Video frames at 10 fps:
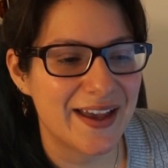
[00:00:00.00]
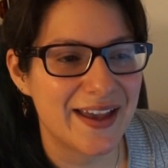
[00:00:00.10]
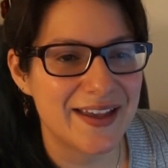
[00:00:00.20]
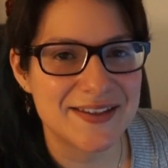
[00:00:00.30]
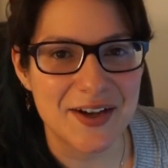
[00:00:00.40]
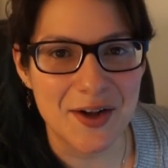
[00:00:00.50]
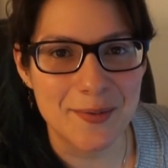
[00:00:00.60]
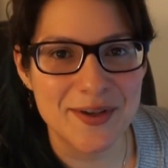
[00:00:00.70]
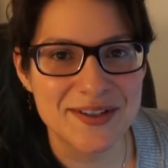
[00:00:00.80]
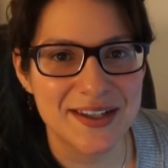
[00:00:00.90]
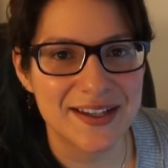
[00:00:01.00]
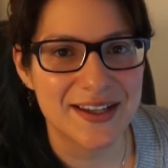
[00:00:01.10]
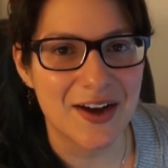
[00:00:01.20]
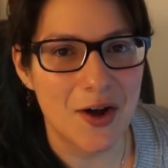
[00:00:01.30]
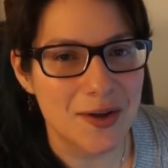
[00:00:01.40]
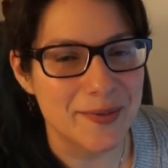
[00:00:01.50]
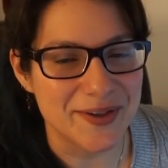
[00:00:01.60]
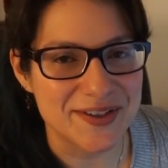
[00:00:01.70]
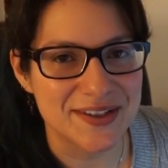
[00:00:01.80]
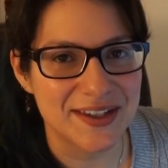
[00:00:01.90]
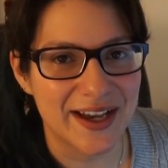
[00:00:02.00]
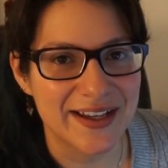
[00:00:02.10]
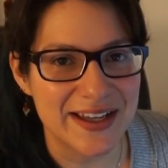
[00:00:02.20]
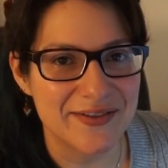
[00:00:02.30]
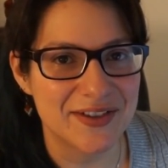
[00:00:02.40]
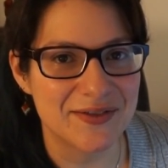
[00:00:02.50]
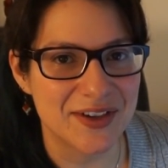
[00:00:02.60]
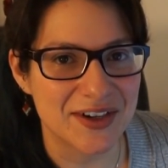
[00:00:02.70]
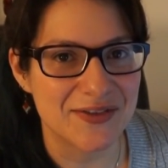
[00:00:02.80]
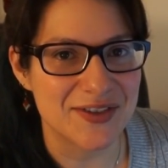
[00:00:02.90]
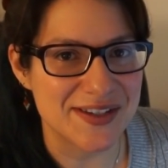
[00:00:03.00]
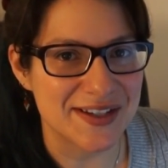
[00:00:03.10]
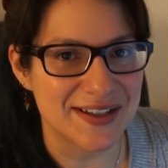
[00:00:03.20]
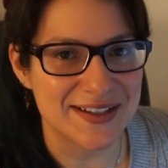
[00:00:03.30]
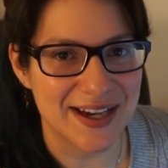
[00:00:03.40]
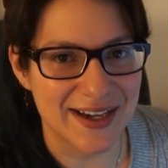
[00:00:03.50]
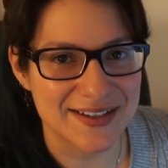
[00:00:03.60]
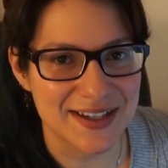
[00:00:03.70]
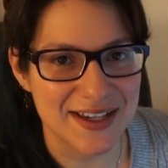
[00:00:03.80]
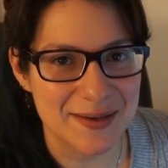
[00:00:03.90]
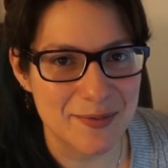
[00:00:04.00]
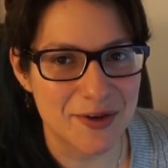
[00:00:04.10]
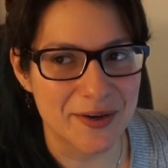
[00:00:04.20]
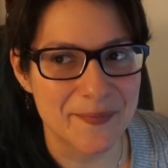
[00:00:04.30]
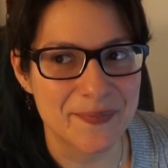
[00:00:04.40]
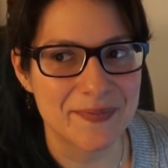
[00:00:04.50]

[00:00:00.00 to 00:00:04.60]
it's almost like, almost not even very physically taxing anymore.